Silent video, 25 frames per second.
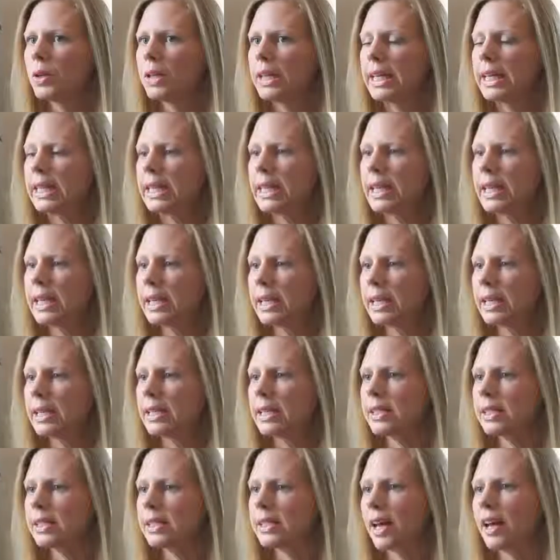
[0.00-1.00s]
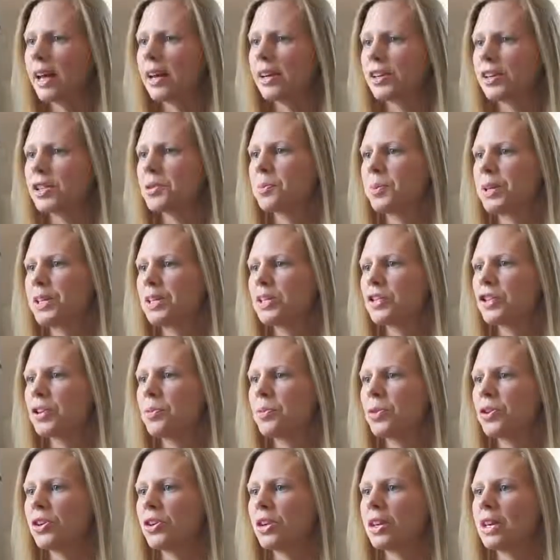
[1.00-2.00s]
Well, in the entire Springs
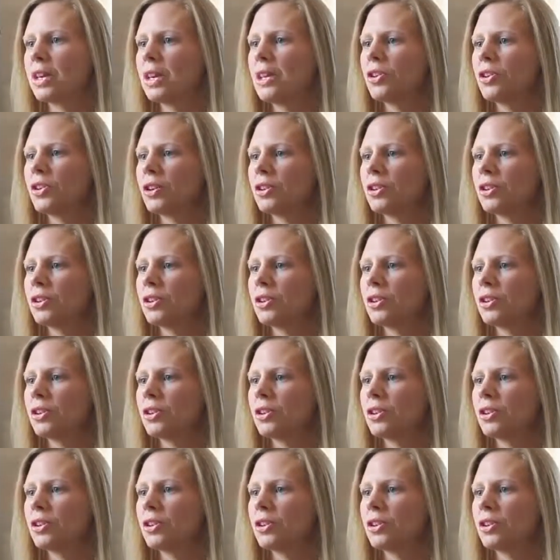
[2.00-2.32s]
community